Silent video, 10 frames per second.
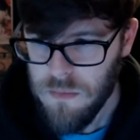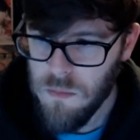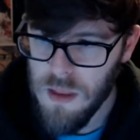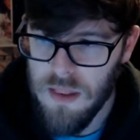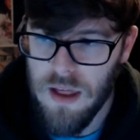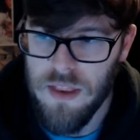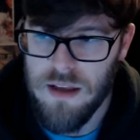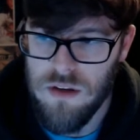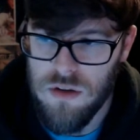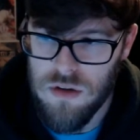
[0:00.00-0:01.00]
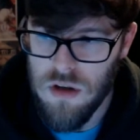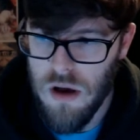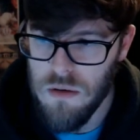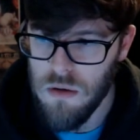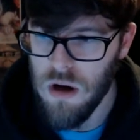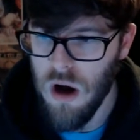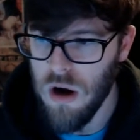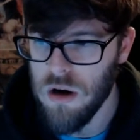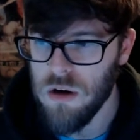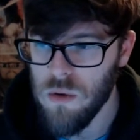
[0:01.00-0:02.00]
Now they
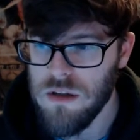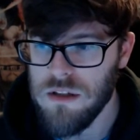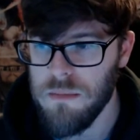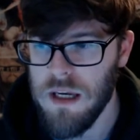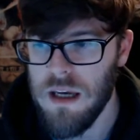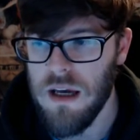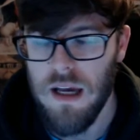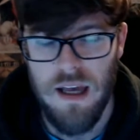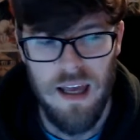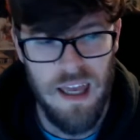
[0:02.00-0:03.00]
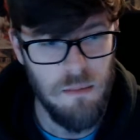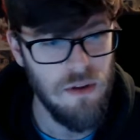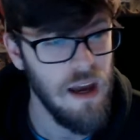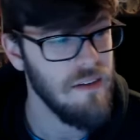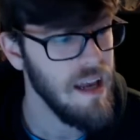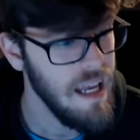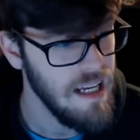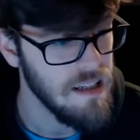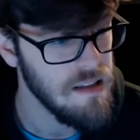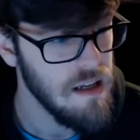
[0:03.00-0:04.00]
are going to be able to have
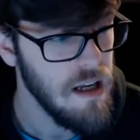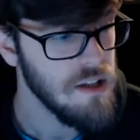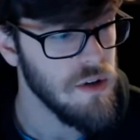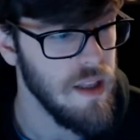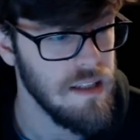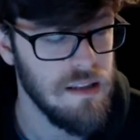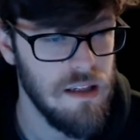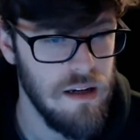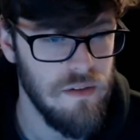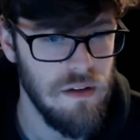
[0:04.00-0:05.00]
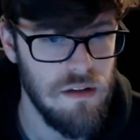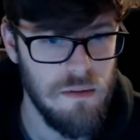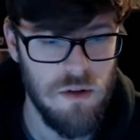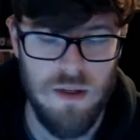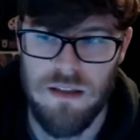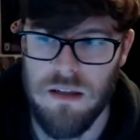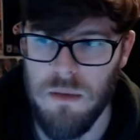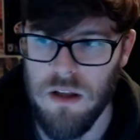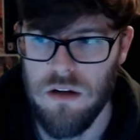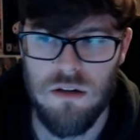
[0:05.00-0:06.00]
haste. So that's the difference between some
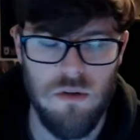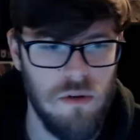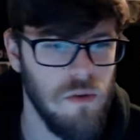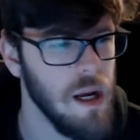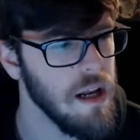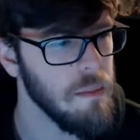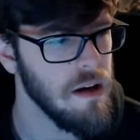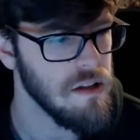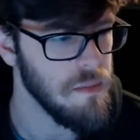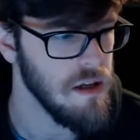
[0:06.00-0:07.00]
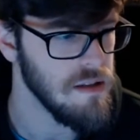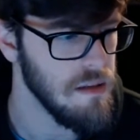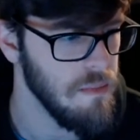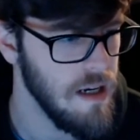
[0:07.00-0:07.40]
other sort of reanimator spells that might